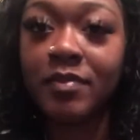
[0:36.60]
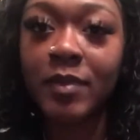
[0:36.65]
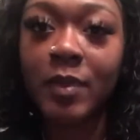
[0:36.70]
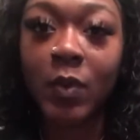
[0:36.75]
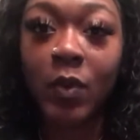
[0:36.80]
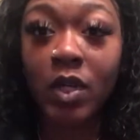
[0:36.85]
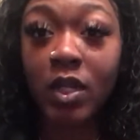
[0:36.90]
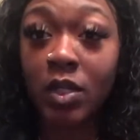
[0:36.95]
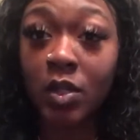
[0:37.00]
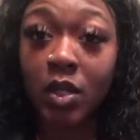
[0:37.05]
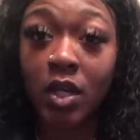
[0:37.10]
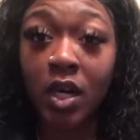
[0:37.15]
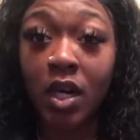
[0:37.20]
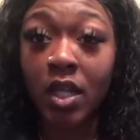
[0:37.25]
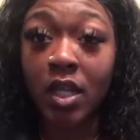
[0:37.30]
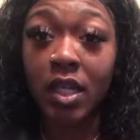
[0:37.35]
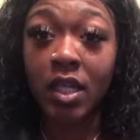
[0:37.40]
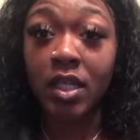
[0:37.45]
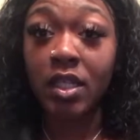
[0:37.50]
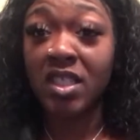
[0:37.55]
what do you
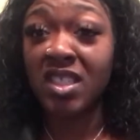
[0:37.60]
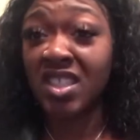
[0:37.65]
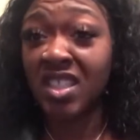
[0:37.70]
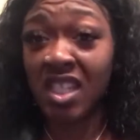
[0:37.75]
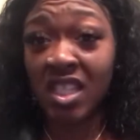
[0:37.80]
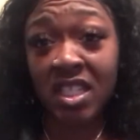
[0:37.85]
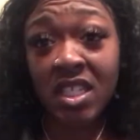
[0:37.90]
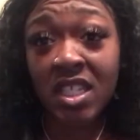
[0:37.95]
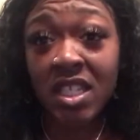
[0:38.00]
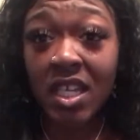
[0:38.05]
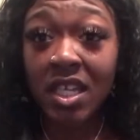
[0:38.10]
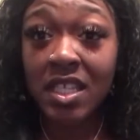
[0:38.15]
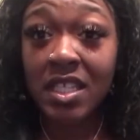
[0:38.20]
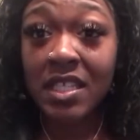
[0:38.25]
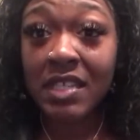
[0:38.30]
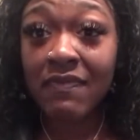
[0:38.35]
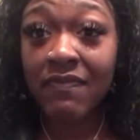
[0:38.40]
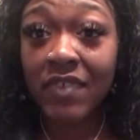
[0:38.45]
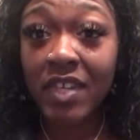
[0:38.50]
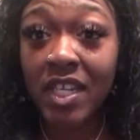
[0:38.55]
call it, a taste
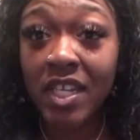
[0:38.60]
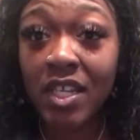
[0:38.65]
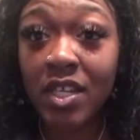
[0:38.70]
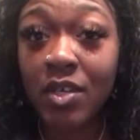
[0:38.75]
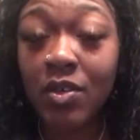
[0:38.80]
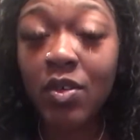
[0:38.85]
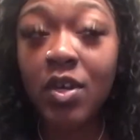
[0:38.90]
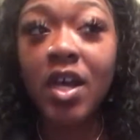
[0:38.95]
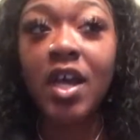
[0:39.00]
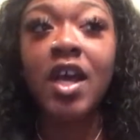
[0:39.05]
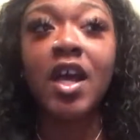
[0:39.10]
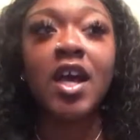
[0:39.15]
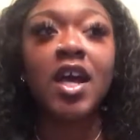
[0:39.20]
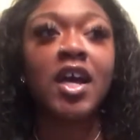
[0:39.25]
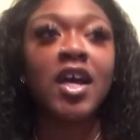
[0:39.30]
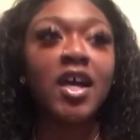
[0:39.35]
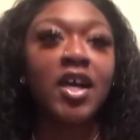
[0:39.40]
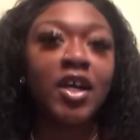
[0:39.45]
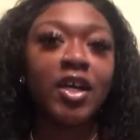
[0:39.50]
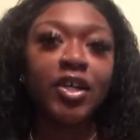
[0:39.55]
testing video.
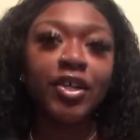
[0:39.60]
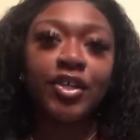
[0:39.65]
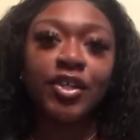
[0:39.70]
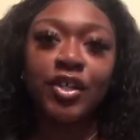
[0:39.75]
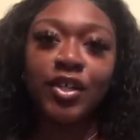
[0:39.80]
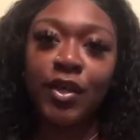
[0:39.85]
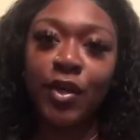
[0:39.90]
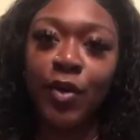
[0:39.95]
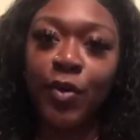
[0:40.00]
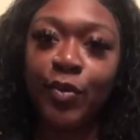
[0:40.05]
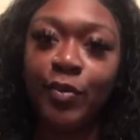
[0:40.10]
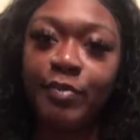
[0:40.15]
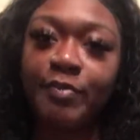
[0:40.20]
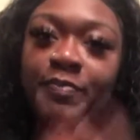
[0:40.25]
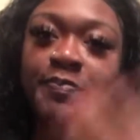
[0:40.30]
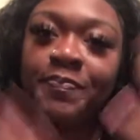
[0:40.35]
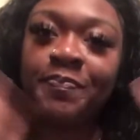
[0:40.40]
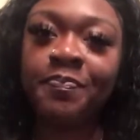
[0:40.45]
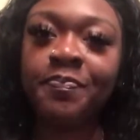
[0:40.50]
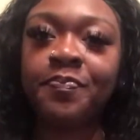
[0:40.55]
So
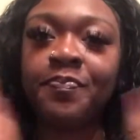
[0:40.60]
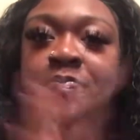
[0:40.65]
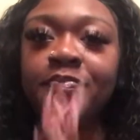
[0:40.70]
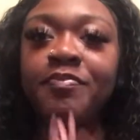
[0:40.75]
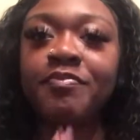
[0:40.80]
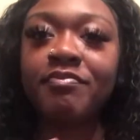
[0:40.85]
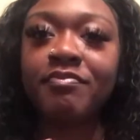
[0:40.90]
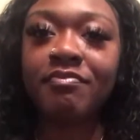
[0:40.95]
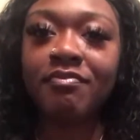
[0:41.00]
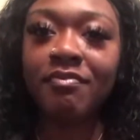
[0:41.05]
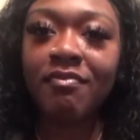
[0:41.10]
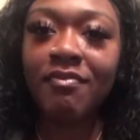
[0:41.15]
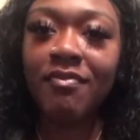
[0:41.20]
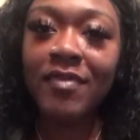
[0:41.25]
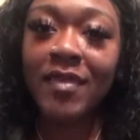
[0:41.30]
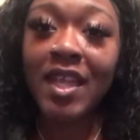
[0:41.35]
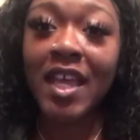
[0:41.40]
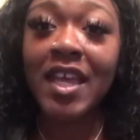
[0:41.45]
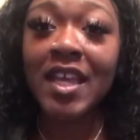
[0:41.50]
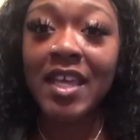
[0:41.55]

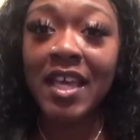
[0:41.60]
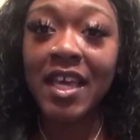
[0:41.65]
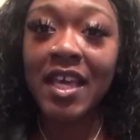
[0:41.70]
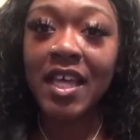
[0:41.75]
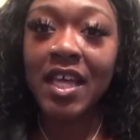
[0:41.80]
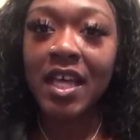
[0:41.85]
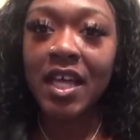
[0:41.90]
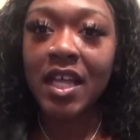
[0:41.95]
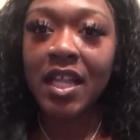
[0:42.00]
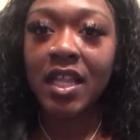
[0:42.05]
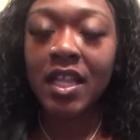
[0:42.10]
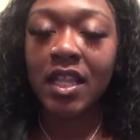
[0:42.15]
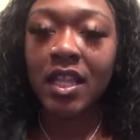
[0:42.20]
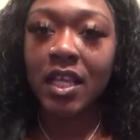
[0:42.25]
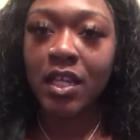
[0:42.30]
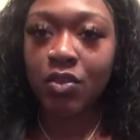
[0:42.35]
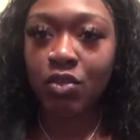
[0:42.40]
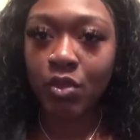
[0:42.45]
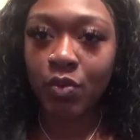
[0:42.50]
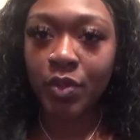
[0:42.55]
yeah,
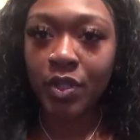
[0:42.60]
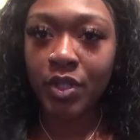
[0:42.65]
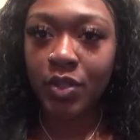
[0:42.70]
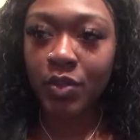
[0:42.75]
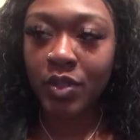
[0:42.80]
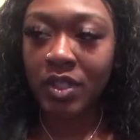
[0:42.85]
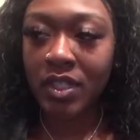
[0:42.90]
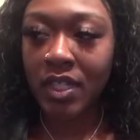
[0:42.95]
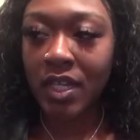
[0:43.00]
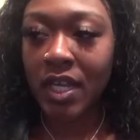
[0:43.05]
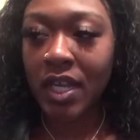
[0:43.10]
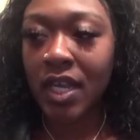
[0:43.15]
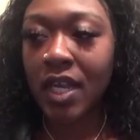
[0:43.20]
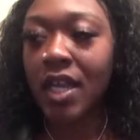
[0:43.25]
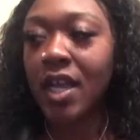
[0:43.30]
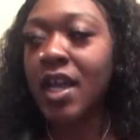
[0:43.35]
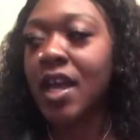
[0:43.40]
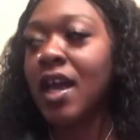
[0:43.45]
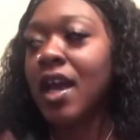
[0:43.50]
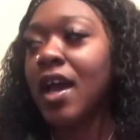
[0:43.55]
that's what we're doing today.
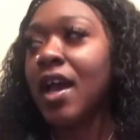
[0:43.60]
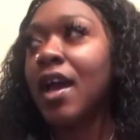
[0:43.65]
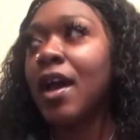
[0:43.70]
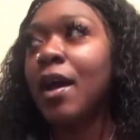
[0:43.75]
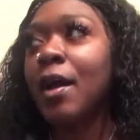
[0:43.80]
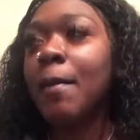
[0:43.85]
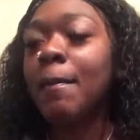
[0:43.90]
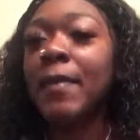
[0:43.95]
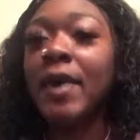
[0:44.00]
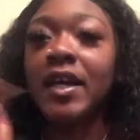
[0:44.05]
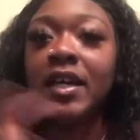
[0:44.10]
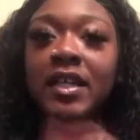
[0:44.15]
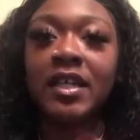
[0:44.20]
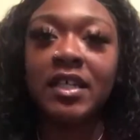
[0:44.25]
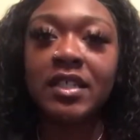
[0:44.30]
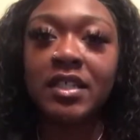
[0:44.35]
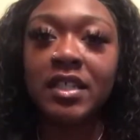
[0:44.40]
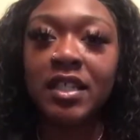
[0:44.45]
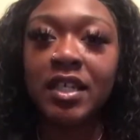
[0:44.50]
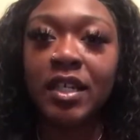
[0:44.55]
My
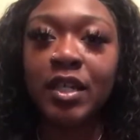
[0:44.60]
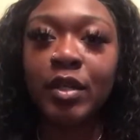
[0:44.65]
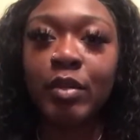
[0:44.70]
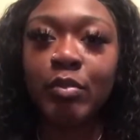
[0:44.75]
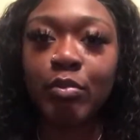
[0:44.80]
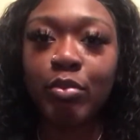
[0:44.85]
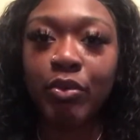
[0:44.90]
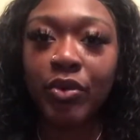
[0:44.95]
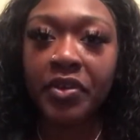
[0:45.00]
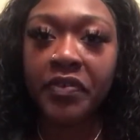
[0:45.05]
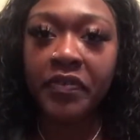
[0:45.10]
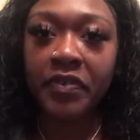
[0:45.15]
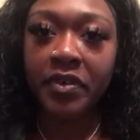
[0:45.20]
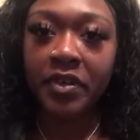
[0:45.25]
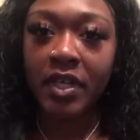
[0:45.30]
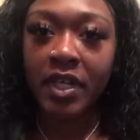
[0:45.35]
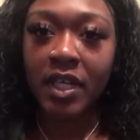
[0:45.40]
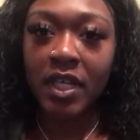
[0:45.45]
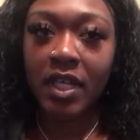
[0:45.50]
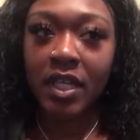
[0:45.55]
cousin and her
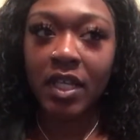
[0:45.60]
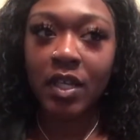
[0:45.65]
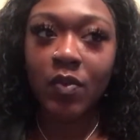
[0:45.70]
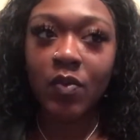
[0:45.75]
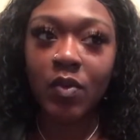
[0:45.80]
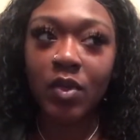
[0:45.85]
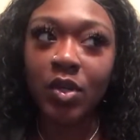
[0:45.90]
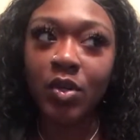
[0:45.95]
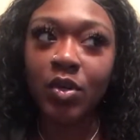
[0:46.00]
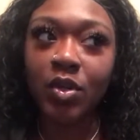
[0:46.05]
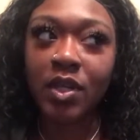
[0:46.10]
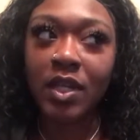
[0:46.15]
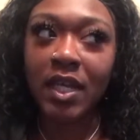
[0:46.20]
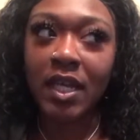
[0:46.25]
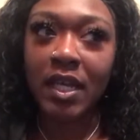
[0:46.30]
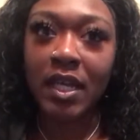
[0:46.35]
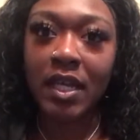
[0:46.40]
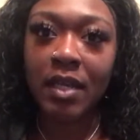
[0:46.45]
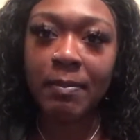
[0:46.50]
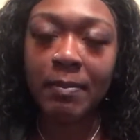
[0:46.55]
boyfriend, they went on
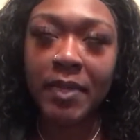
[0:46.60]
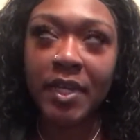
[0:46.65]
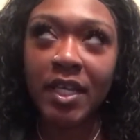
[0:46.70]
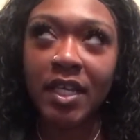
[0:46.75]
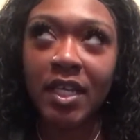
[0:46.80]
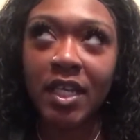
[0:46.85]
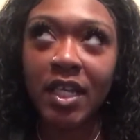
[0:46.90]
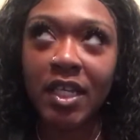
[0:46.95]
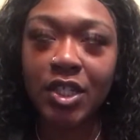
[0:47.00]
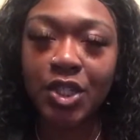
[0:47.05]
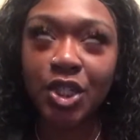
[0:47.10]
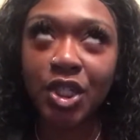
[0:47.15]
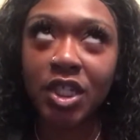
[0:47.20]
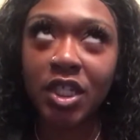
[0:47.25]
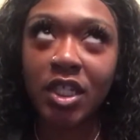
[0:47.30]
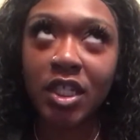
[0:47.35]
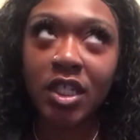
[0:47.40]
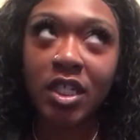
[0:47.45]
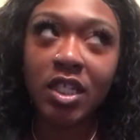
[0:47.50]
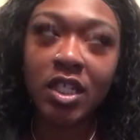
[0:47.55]
a
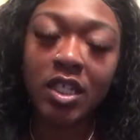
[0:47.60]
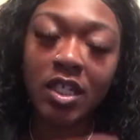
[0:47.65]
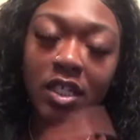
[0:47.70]
vacation